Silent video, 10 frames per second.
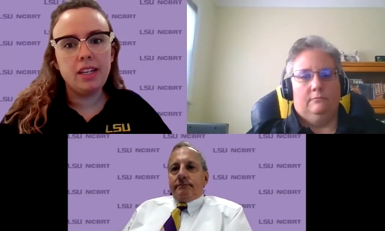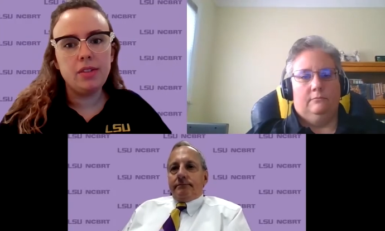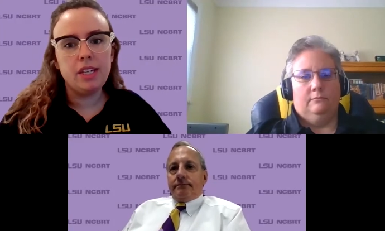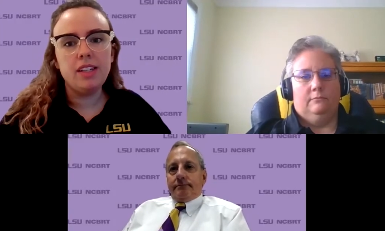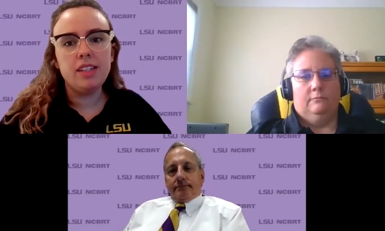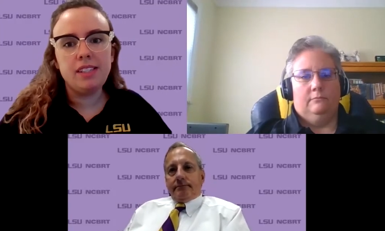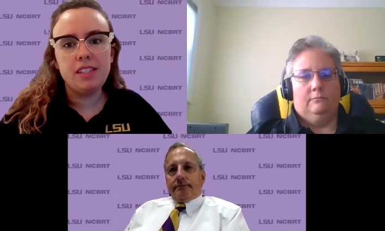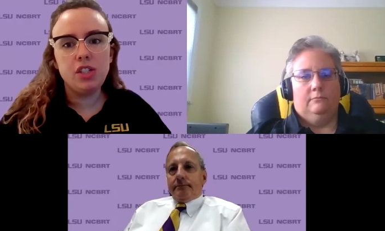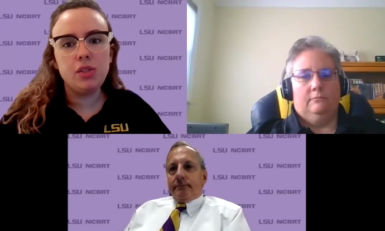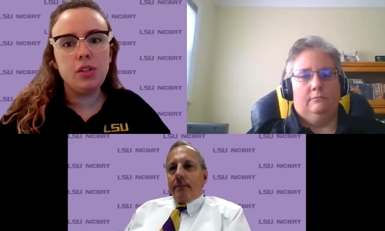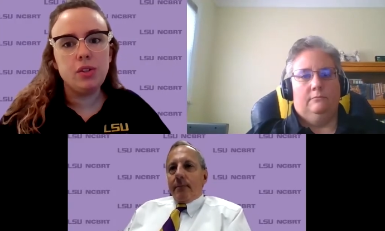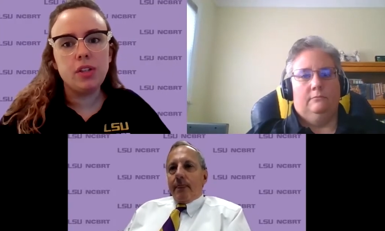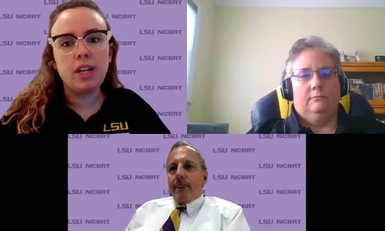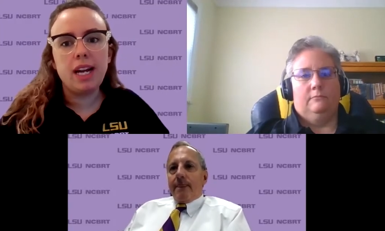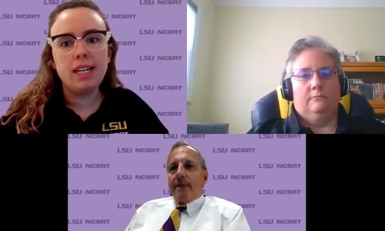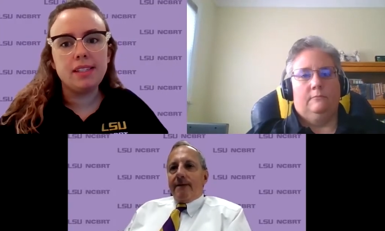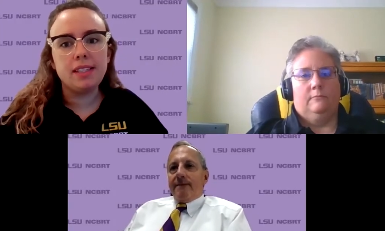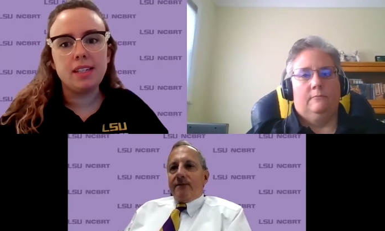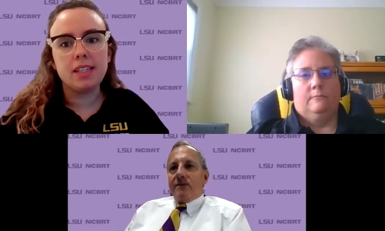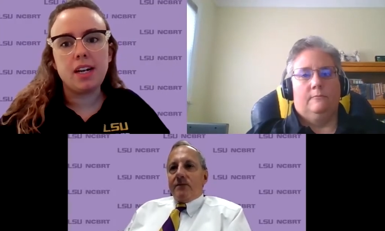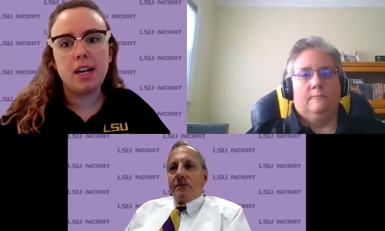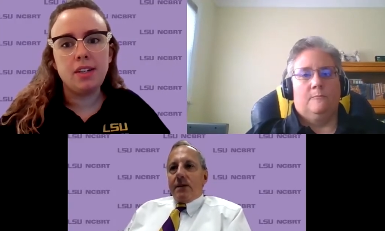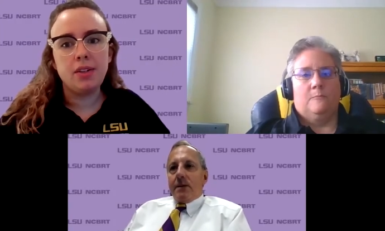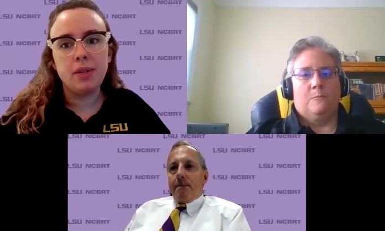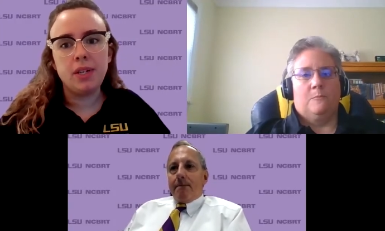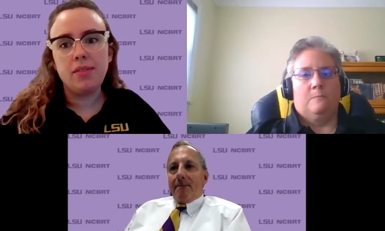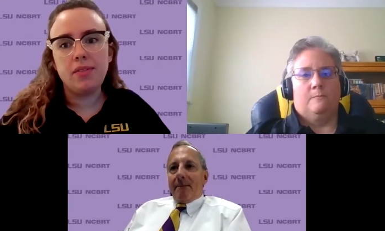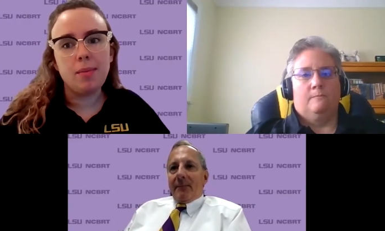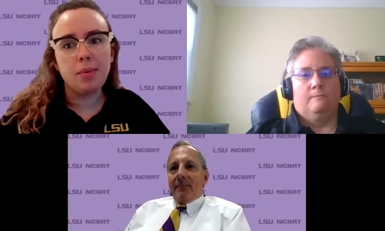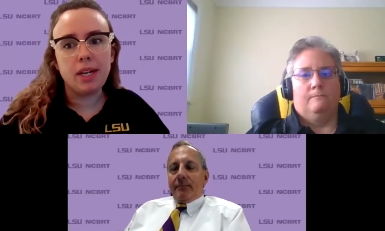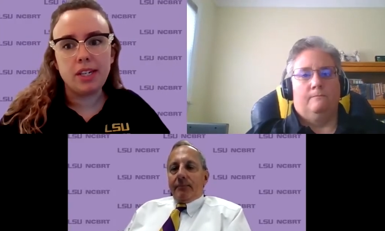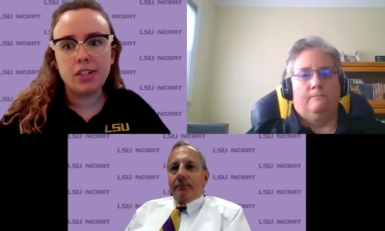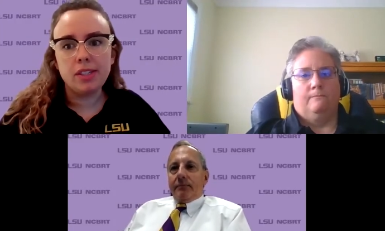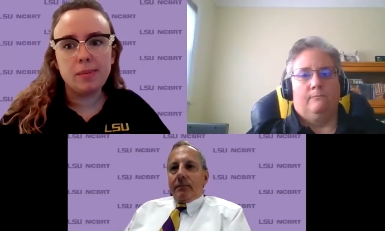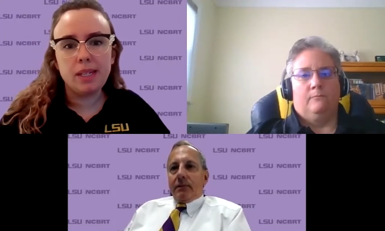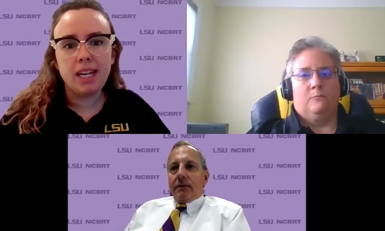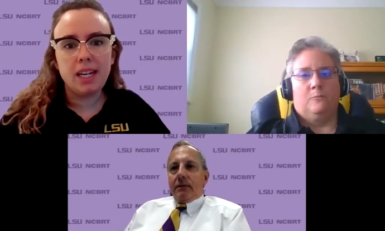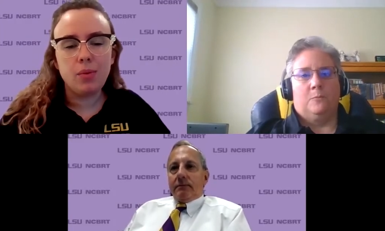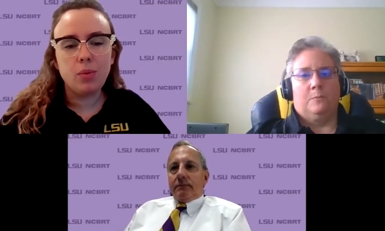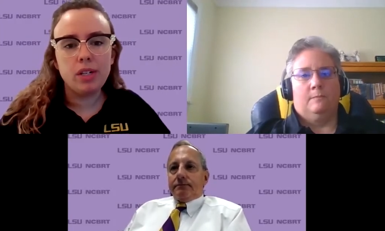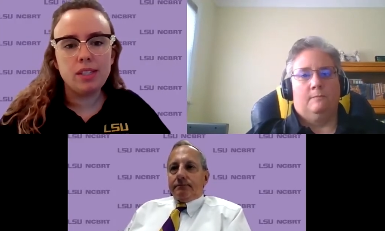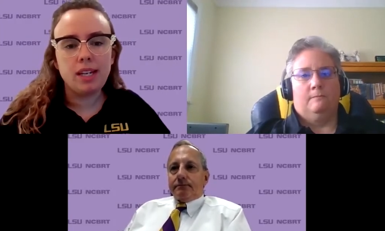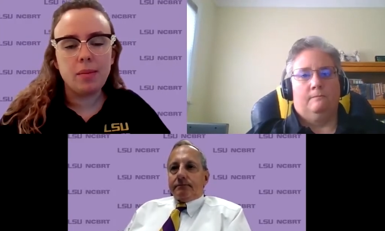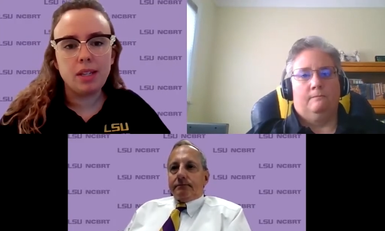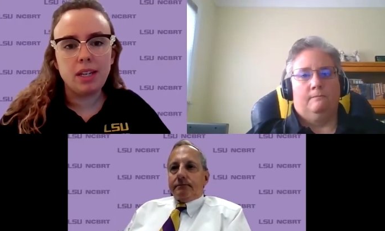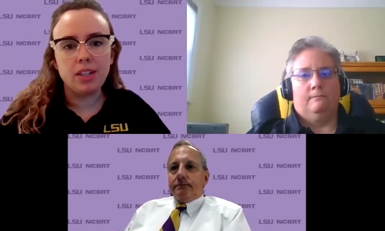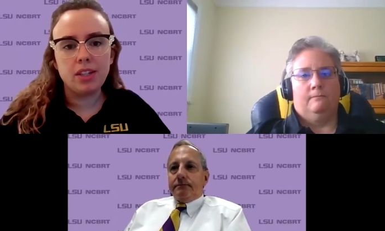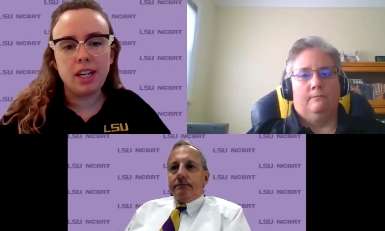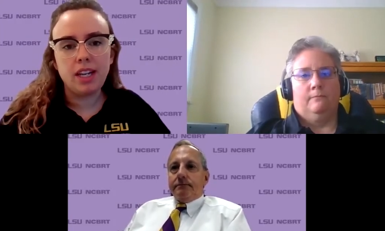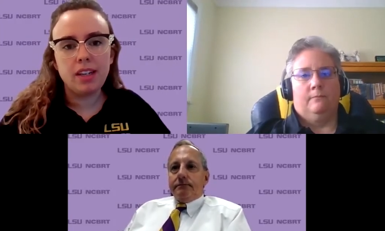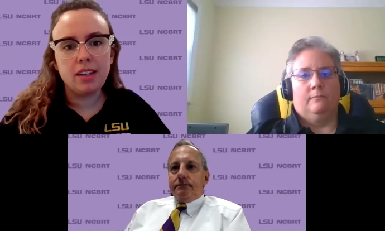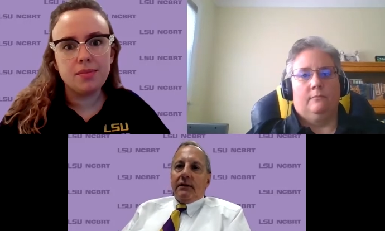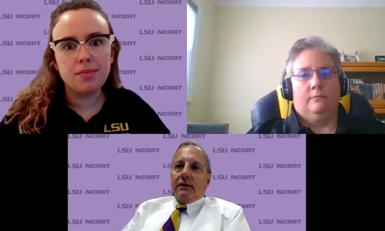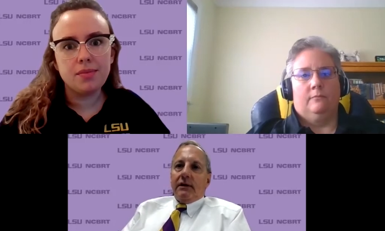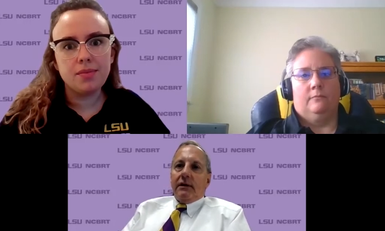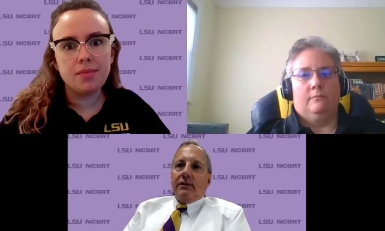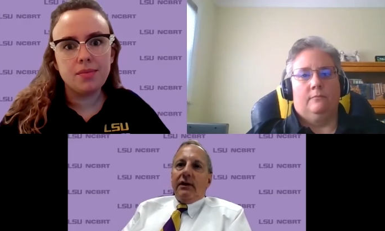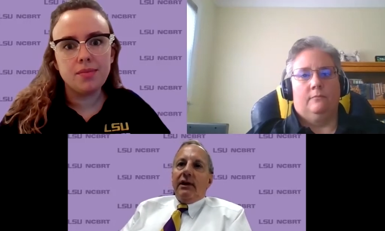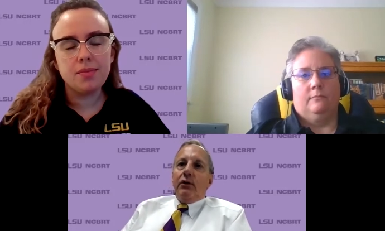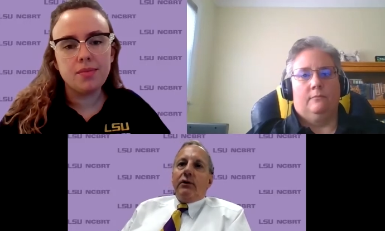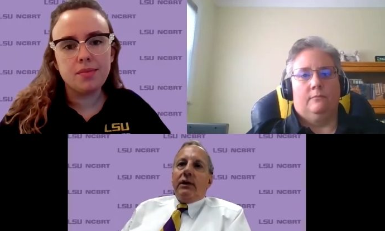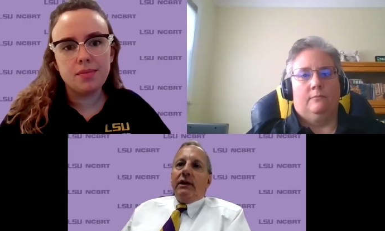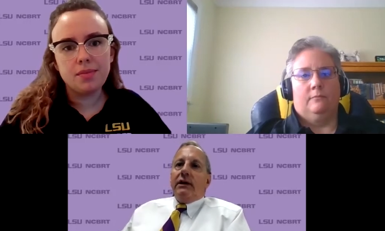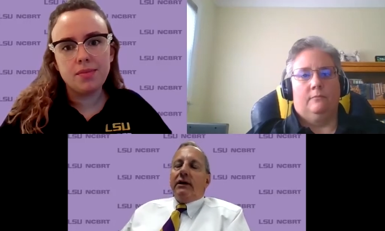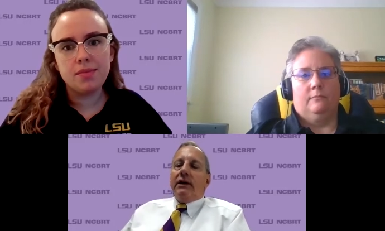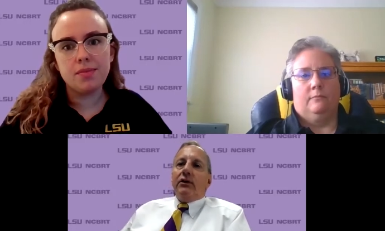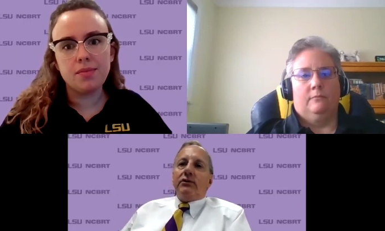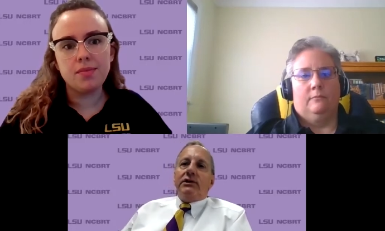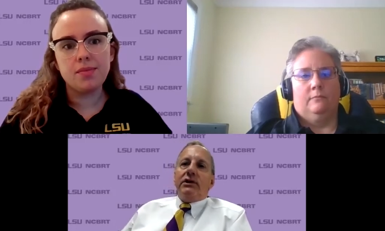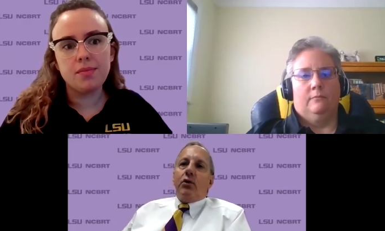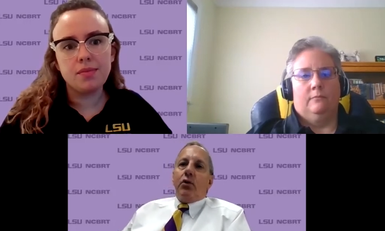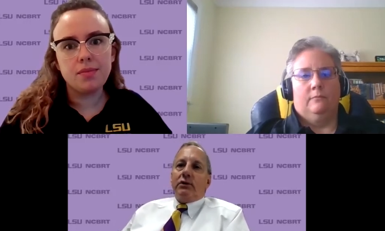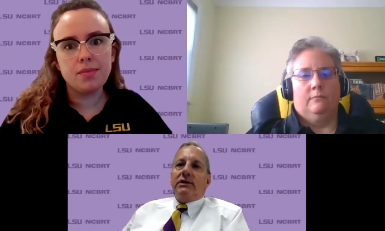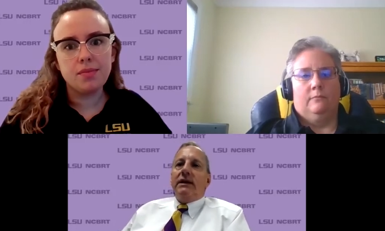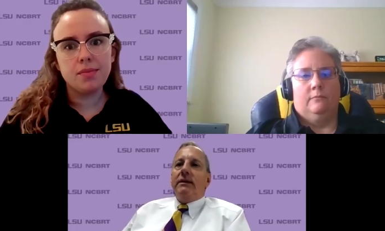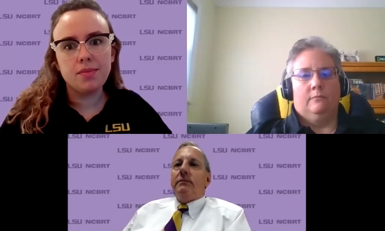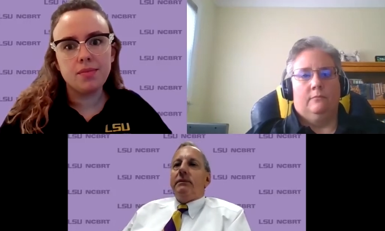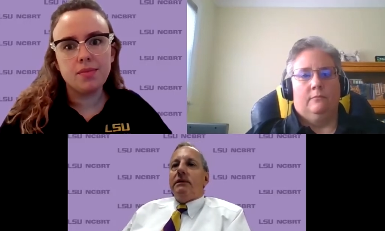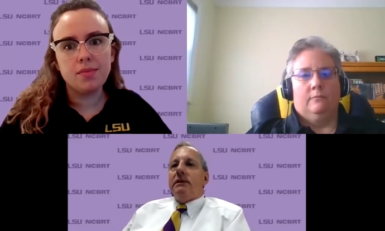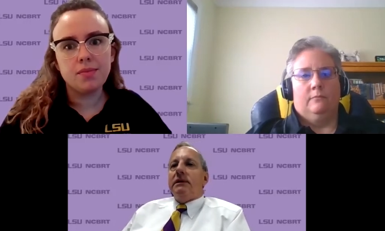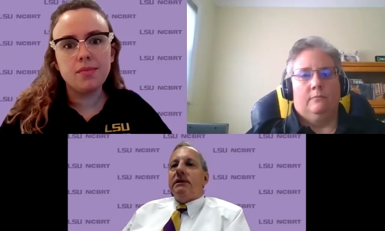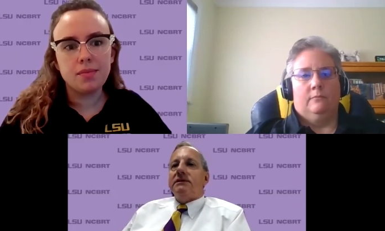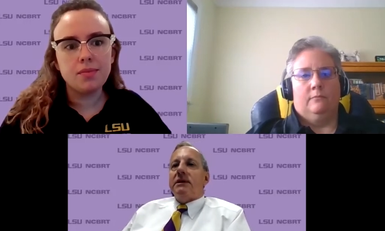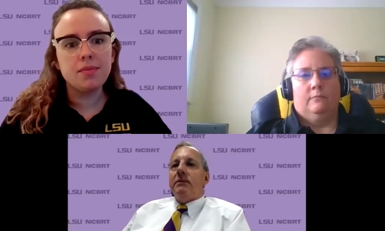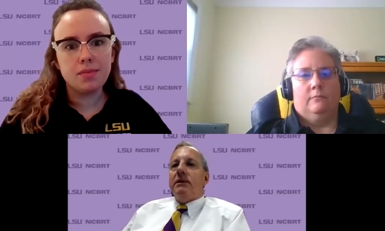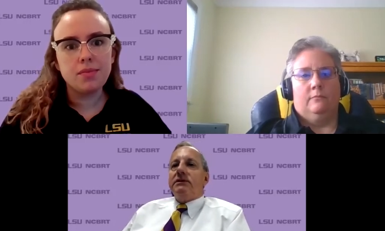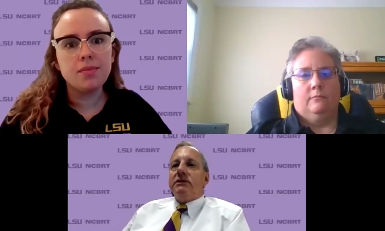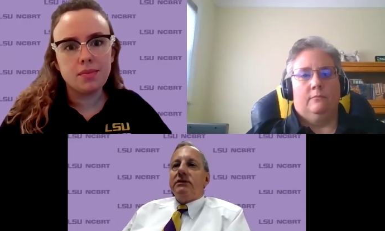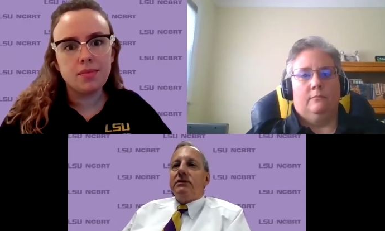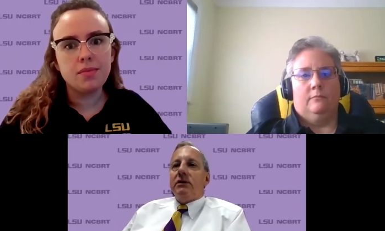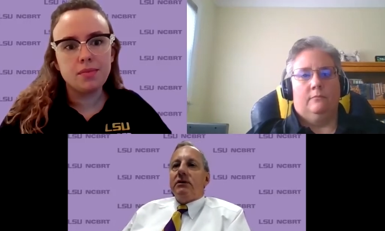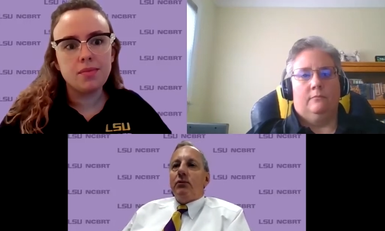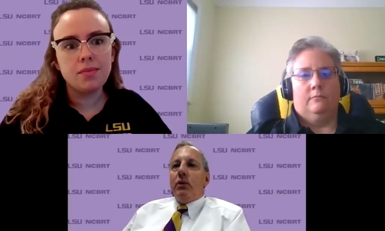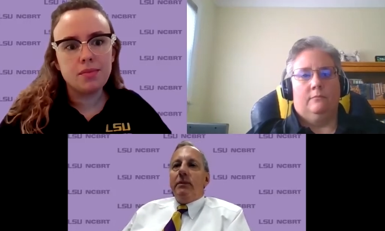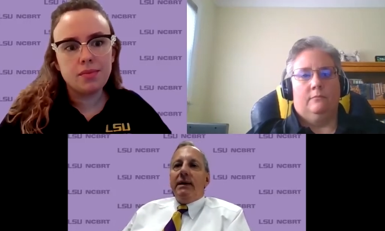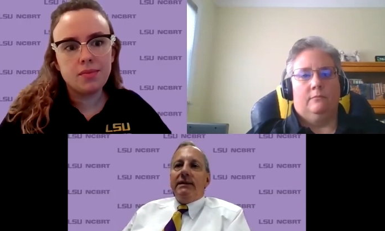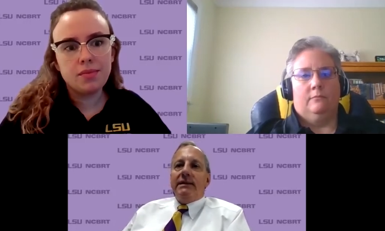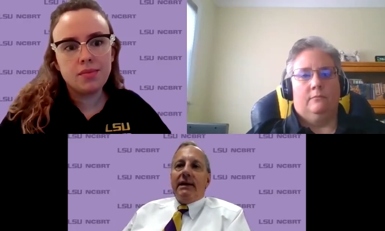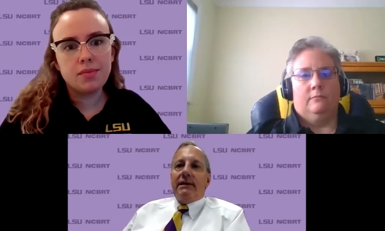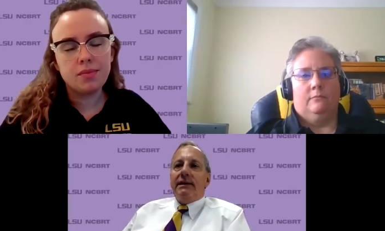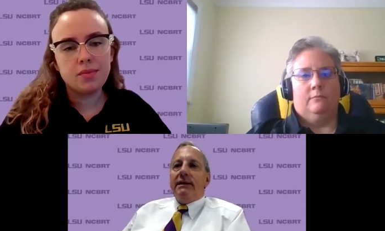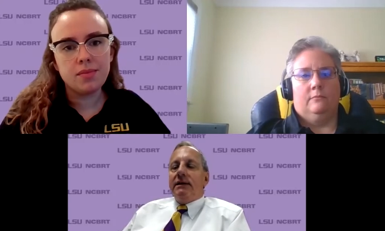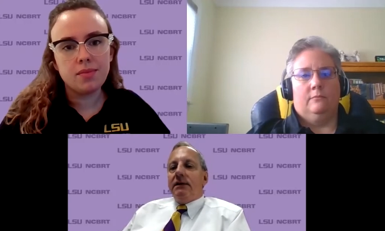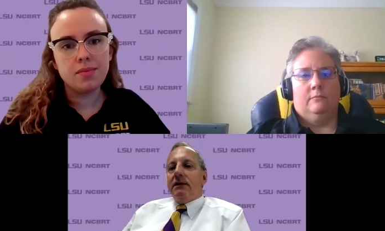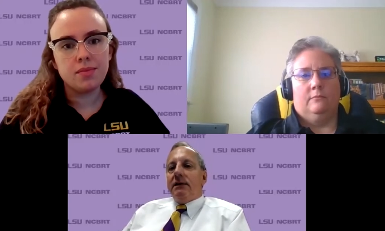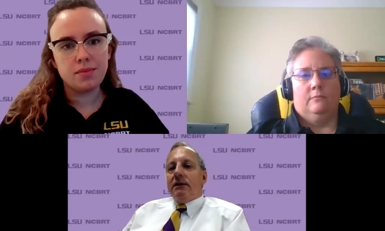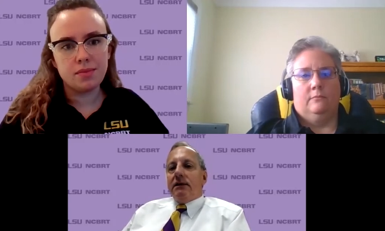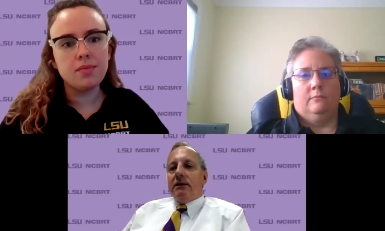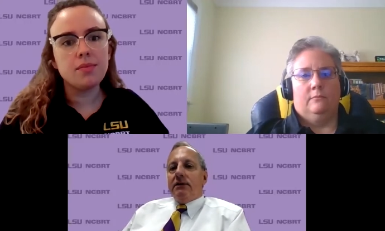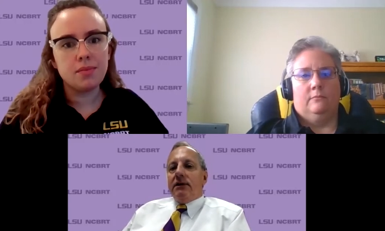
Speaker 1: can you tell us, did you utilize a continuity of operations plan and what does that plan look like?
Speaker 2: Uh, the EOC, EOC core team, uh, as I mentioned, uh, we meet daily. Uh, the